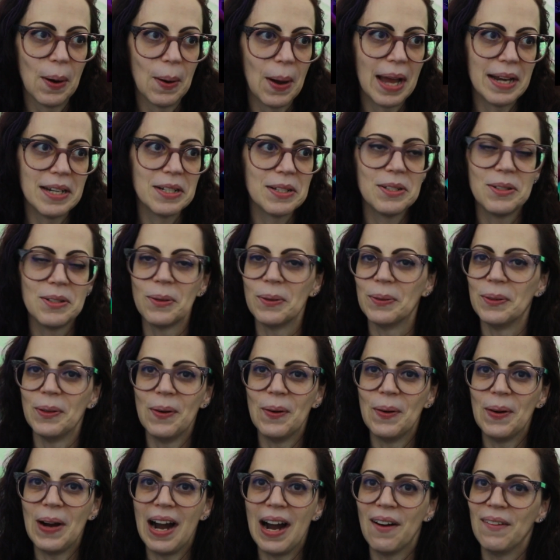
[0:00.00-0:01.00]
I just don't
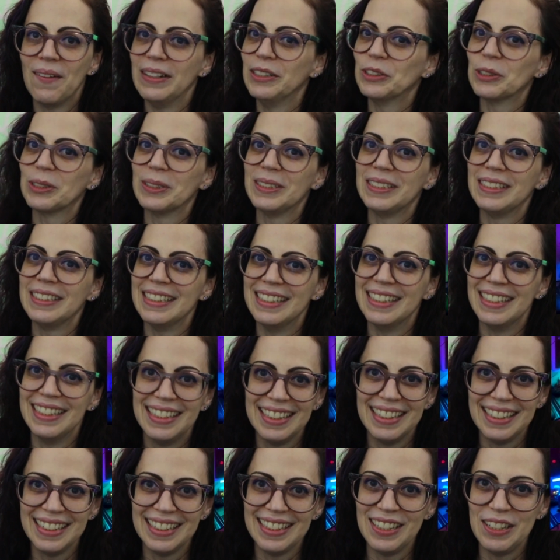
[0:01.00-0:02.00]
know how interested
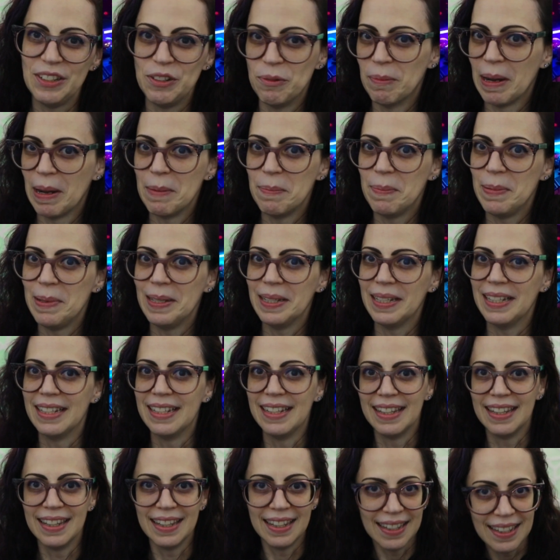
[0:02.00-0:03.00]
you might be
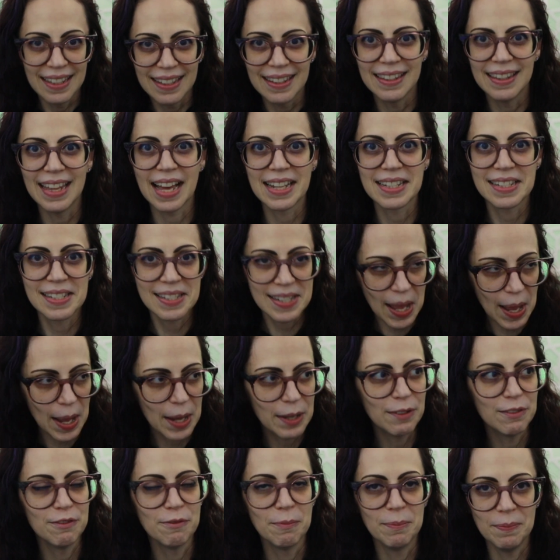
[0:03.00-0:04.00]
in that
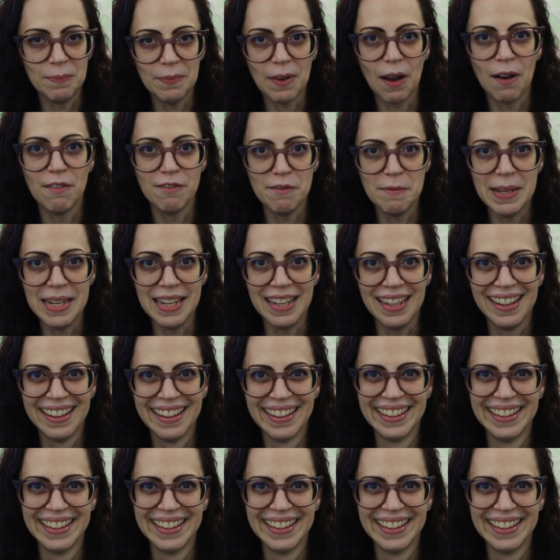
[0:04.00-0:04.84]
side of me.